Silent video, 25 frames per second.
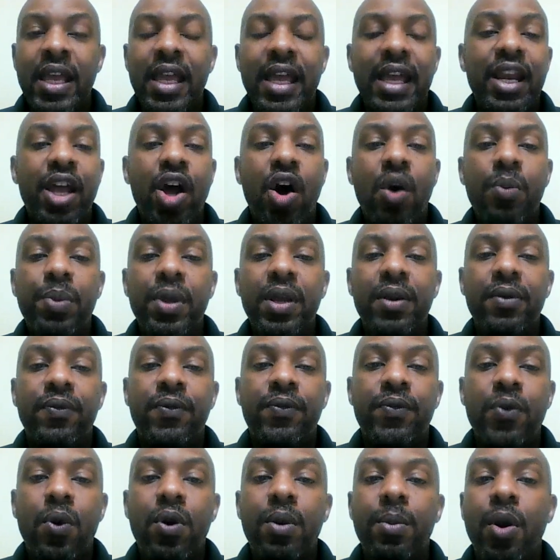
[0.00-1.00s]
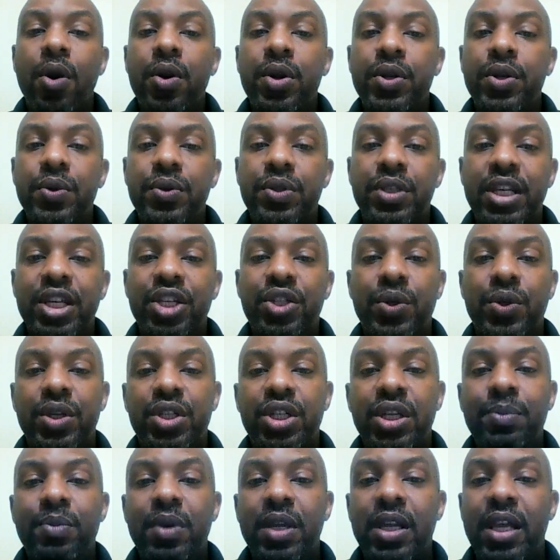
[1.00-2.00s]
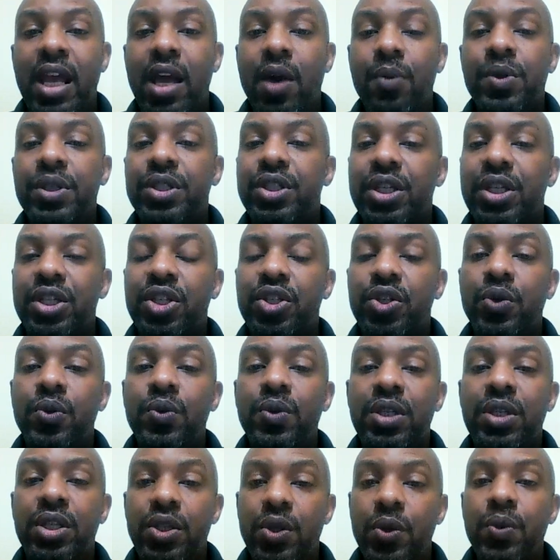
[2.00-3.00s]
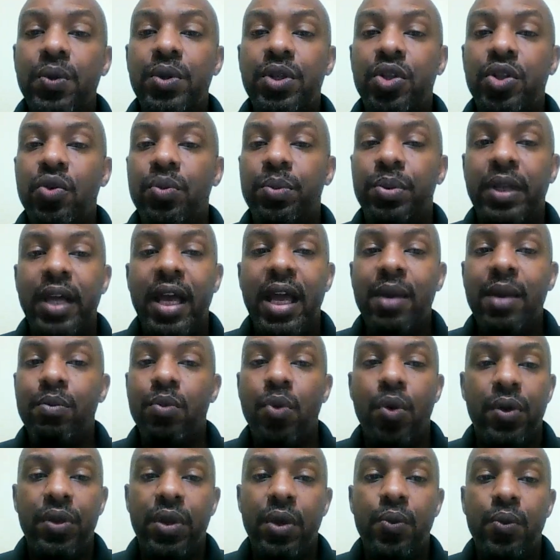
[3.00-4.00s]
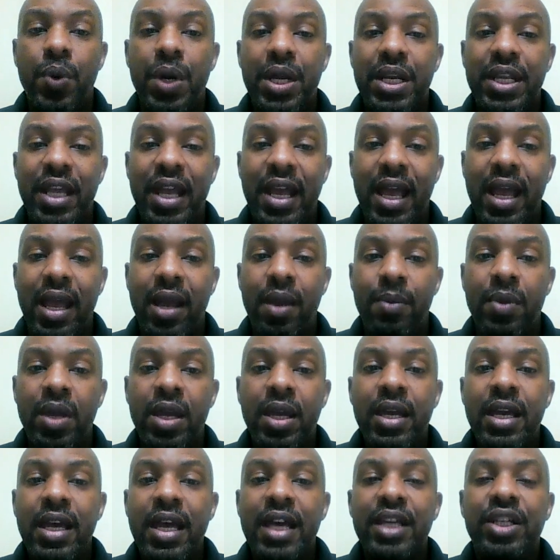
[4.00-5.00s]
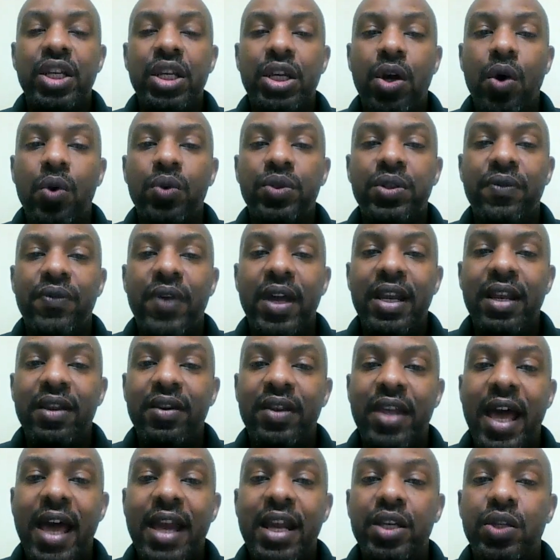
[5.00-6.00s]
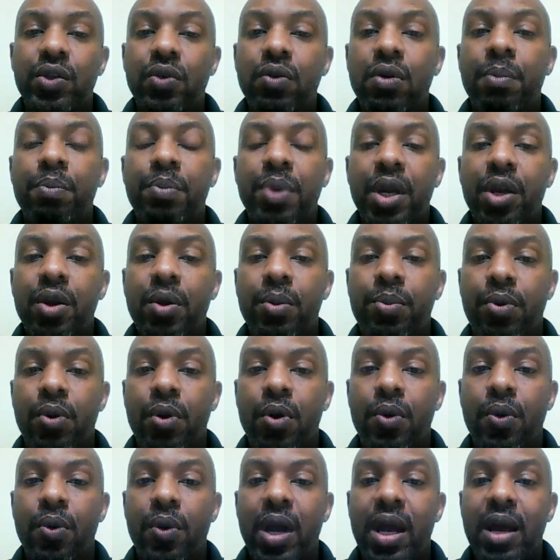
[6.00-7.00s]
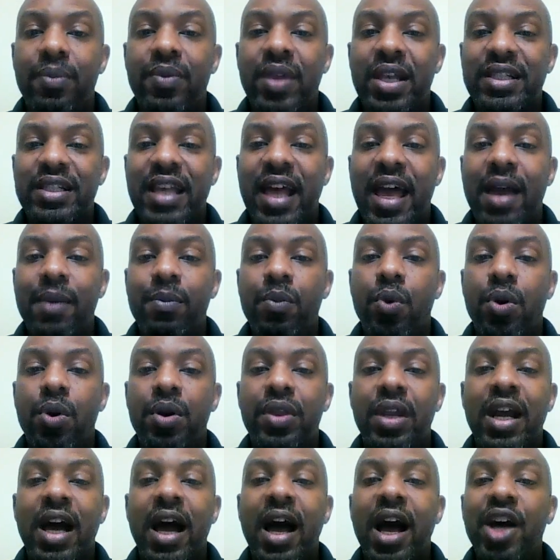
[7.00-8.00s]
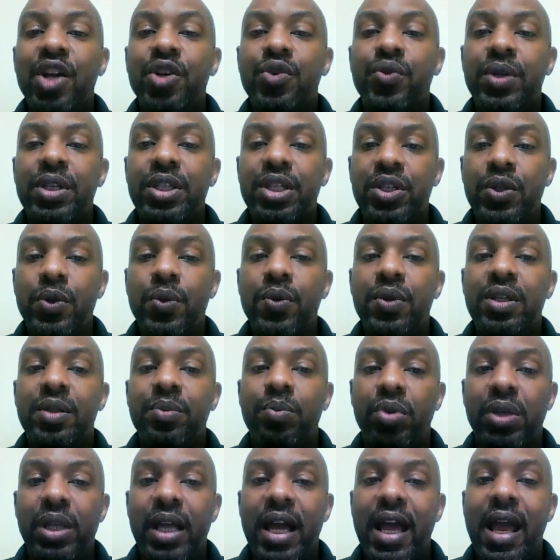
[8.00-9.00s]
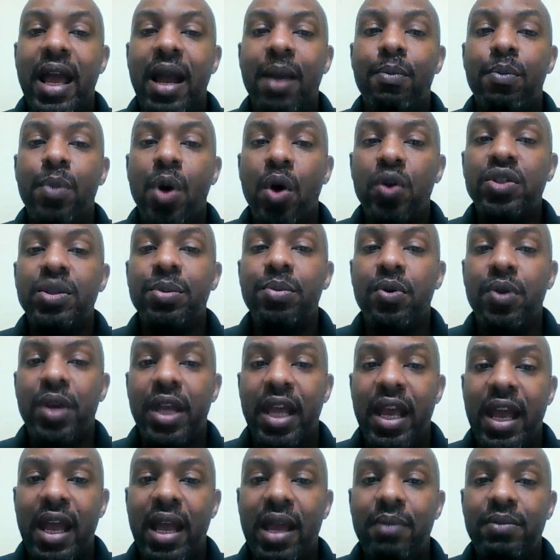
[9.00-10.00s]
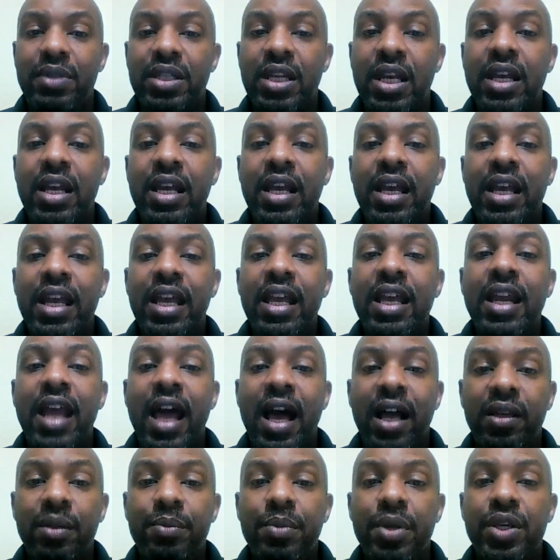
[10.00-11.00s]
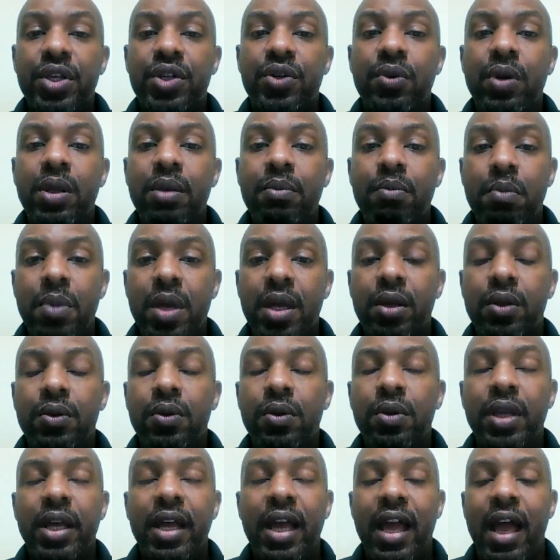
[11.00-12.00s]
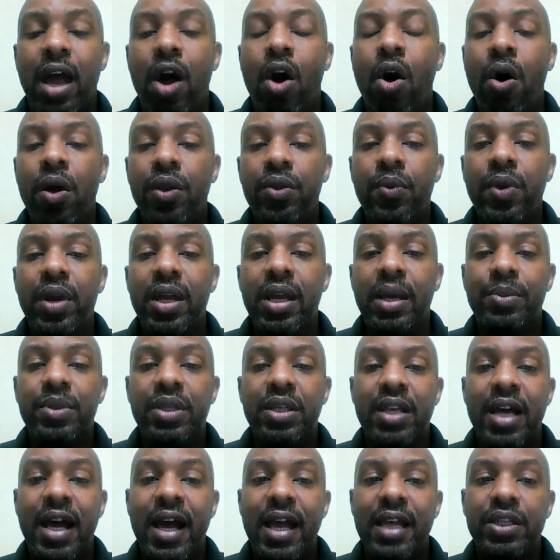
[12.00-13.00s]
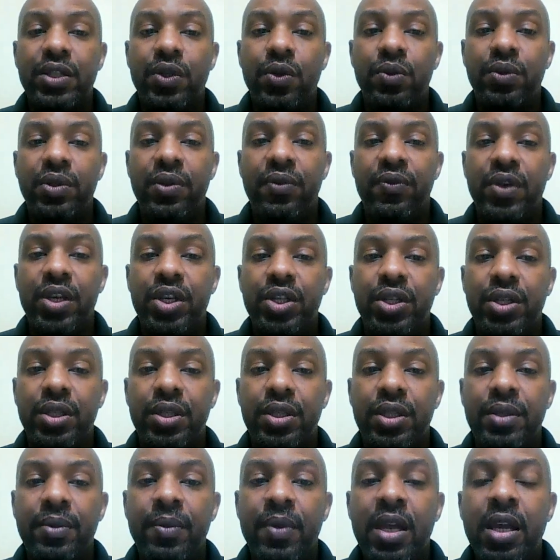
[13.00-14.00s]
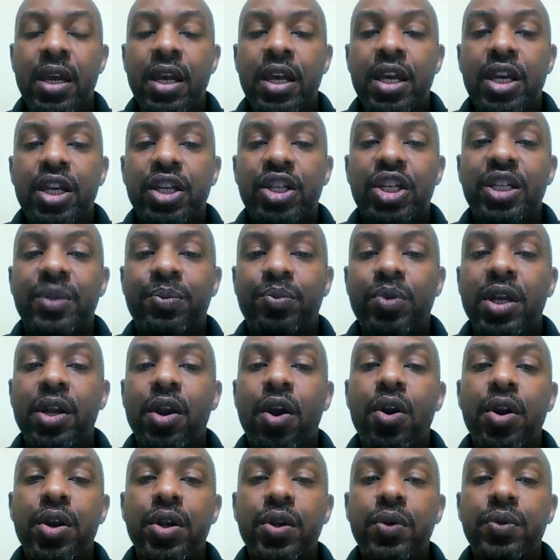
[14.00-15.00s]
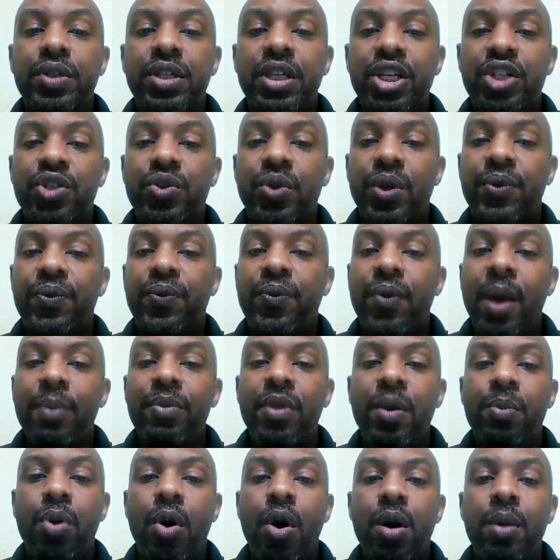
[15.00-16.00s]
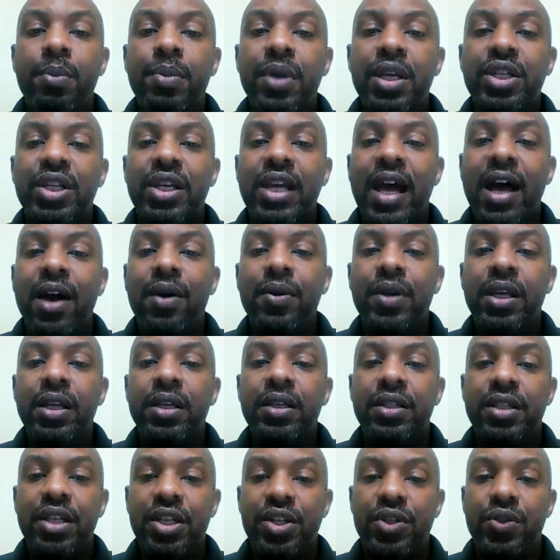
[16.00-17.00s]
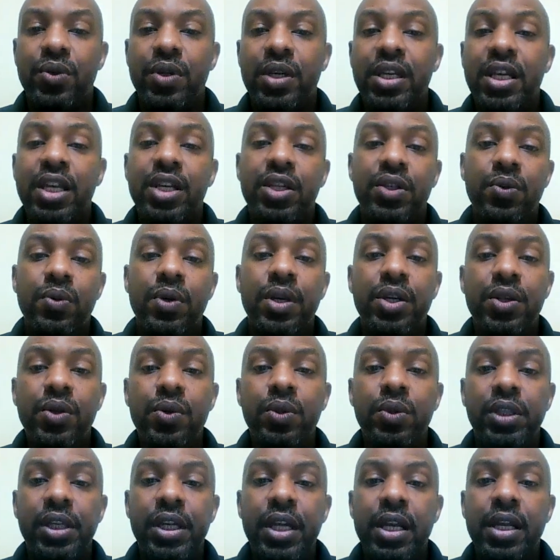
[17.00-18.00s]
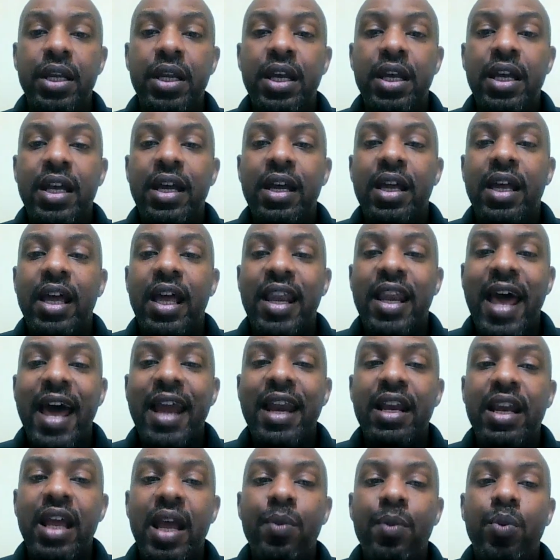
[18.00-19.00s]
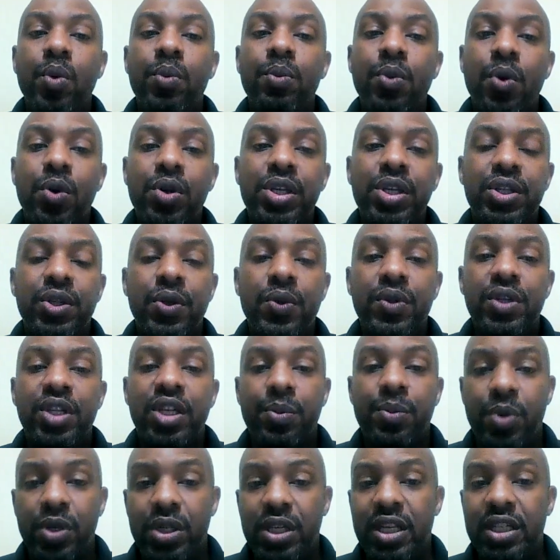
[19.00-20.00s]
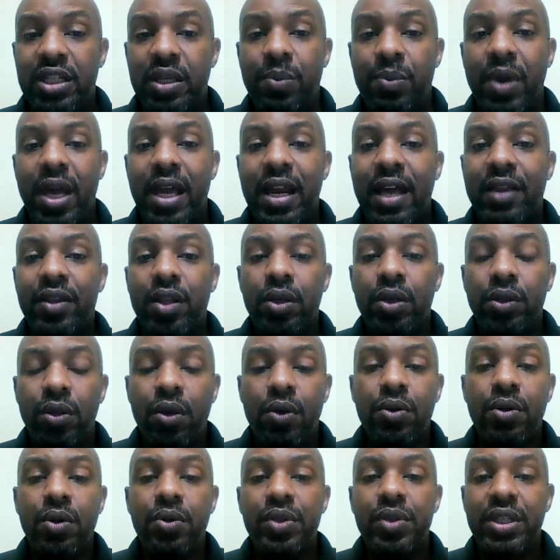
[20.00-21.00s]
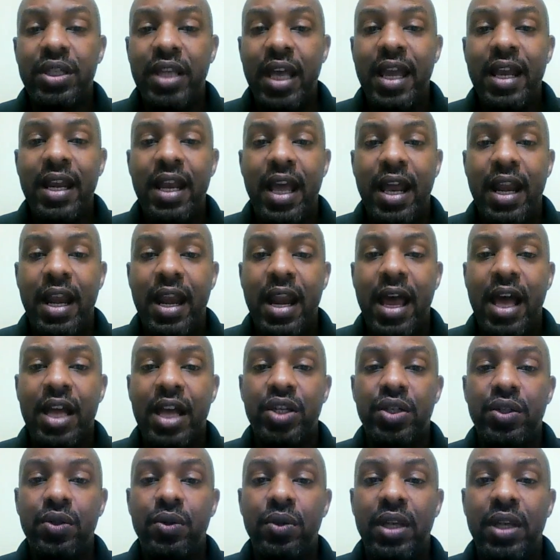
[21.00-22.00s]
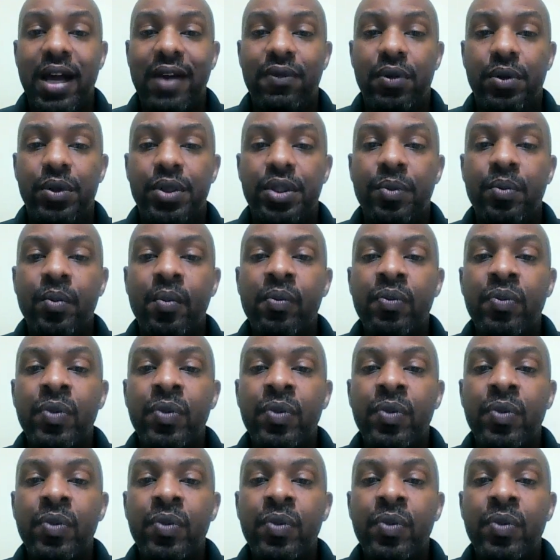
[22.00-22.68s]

In helping form her new district, she began with just 2 students who played more than 1 game. And she cultivated that into a bigger program that's had more than 100 students playing multiple games in elementary, middle, all the way up to the high school divisions. She split her new district from the Palm Beach County district into a new league, and that enabled more students to participate at the local, state, and national levels.